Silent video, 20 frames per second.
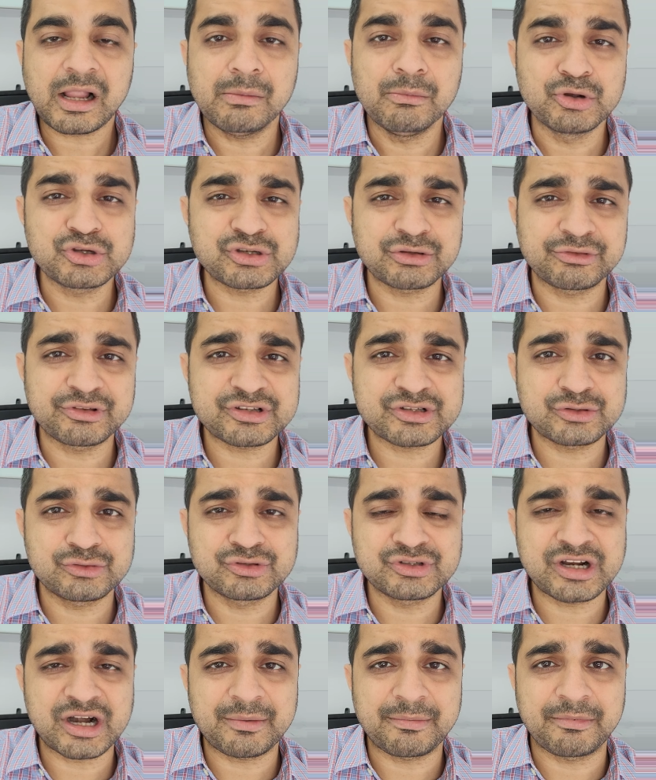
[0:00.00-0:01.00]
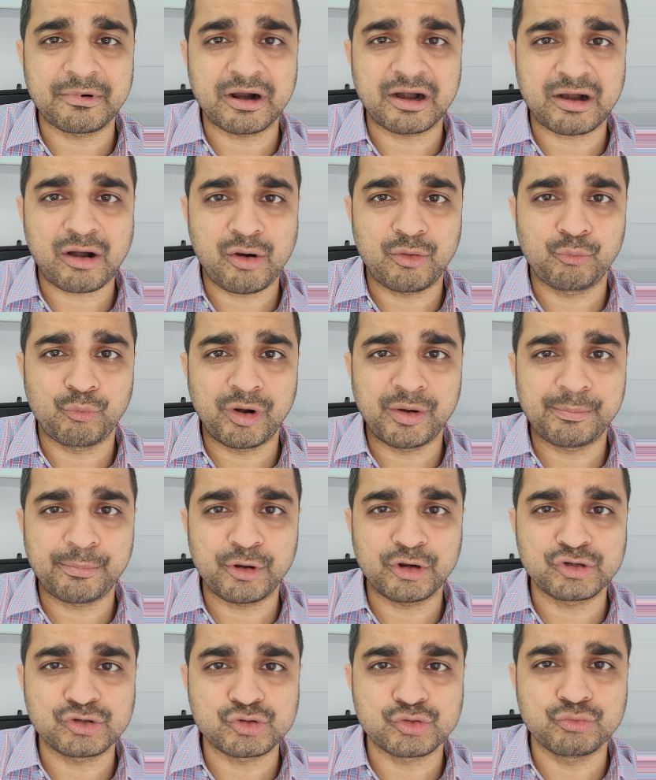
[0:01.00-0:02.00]
Most of the stones are around one
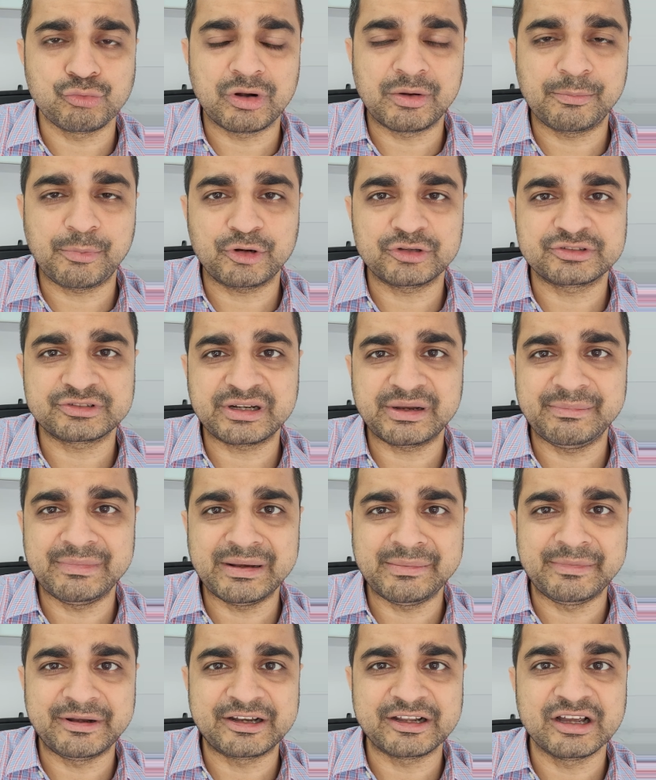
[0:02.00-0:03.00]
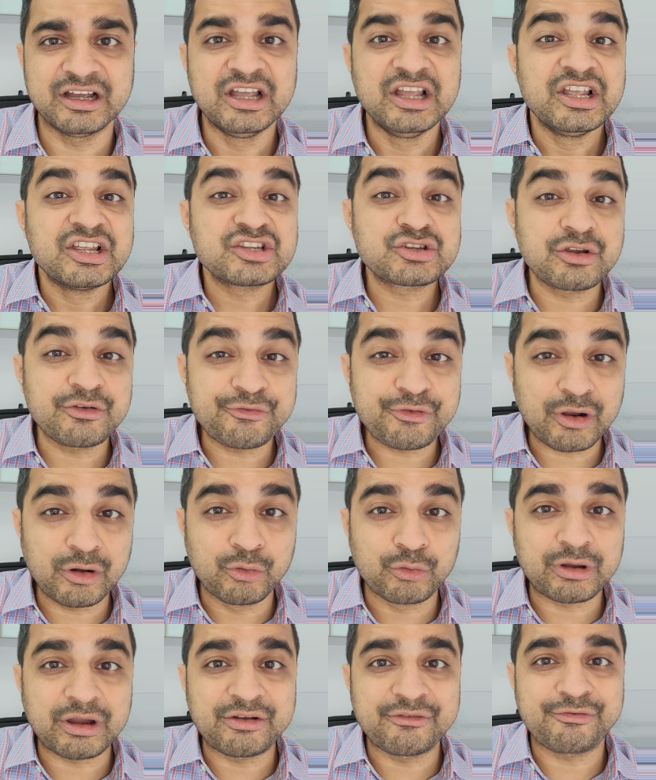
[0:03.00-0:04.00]
point two, one point three millimeter. So if you're
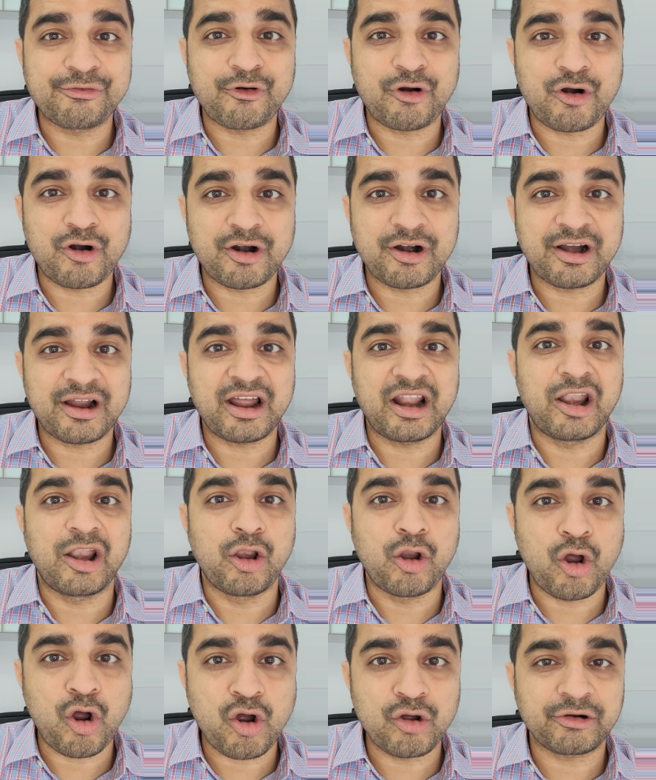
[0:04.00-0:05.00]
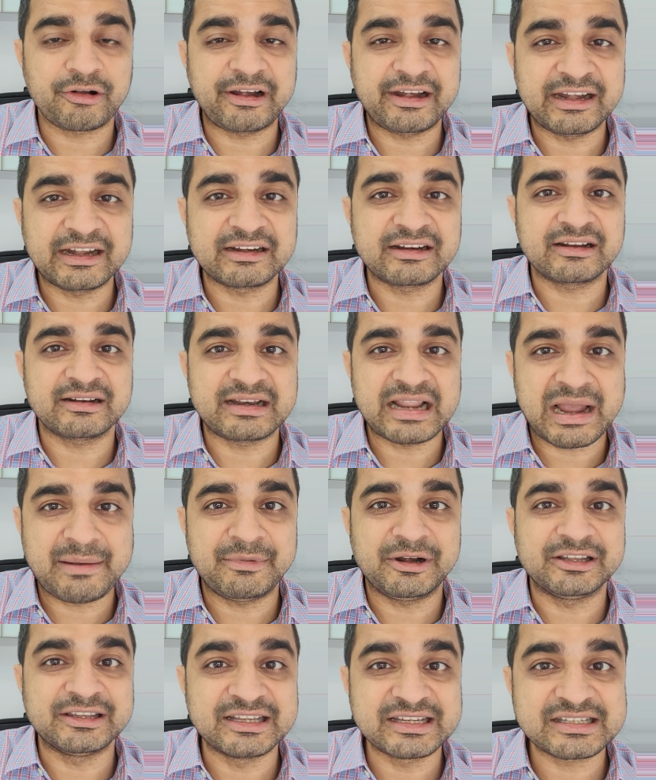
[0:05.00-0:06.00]
looking for a long radiant cut
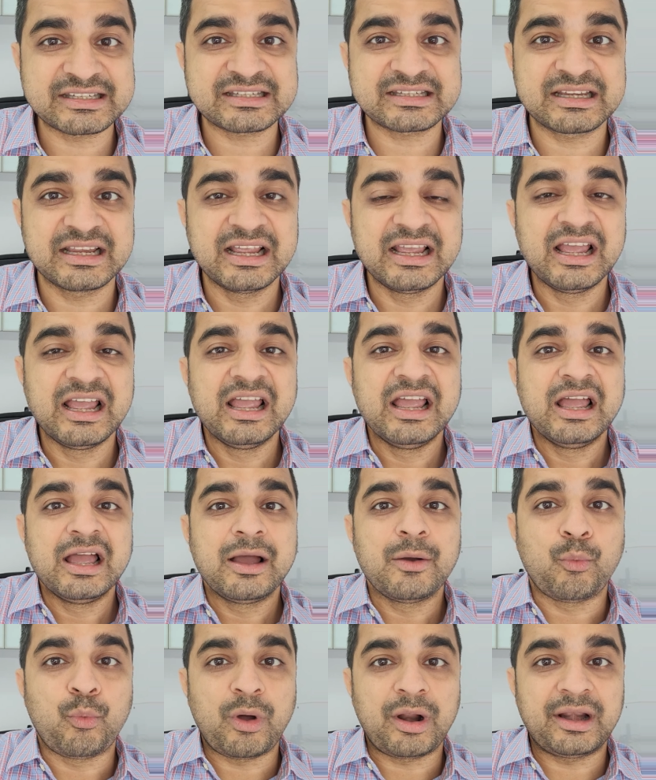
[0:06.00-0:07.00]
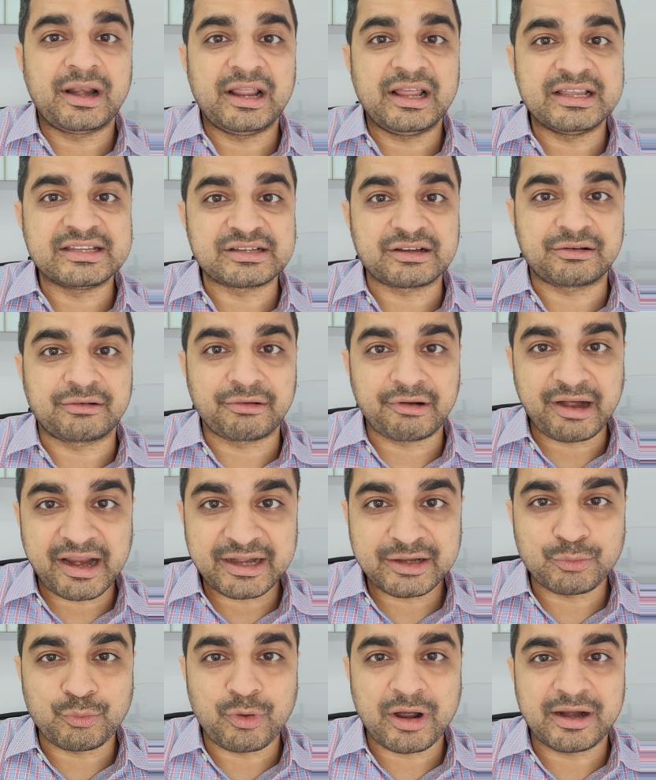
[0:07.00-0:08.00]
diamond, this one is a
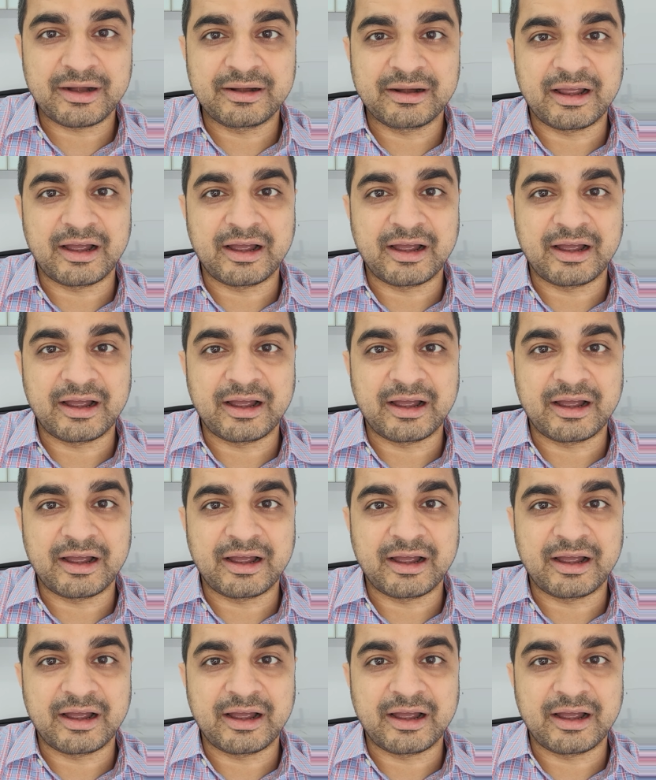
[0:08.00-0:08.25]
great one.